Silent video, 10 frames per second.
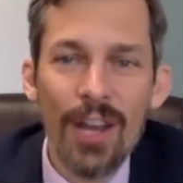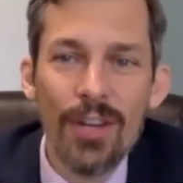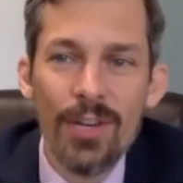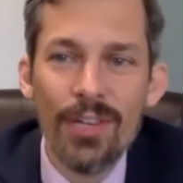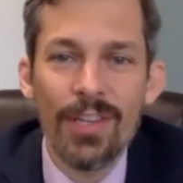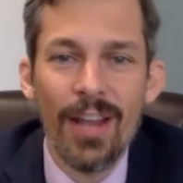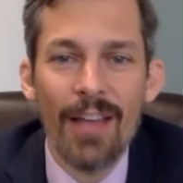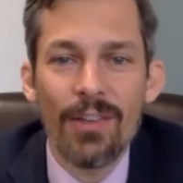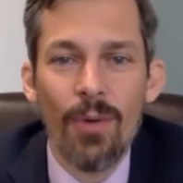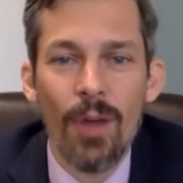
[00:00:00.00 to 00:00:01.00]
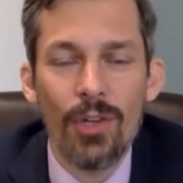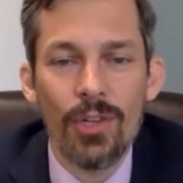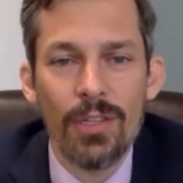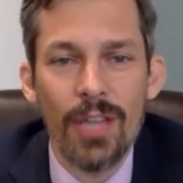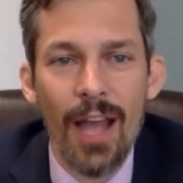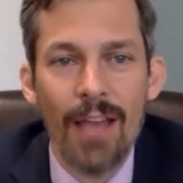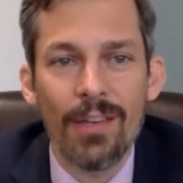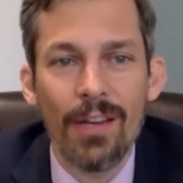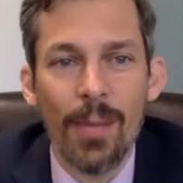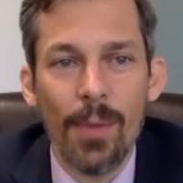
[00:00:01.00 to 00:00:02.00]
Andreessen has a question that
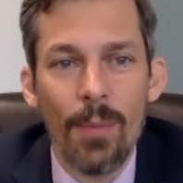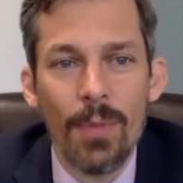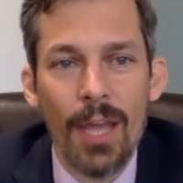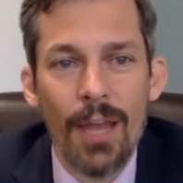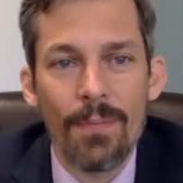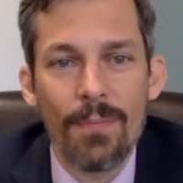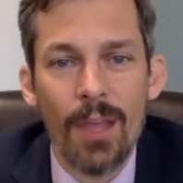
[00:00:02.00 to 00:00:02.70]
hasn't come up yet.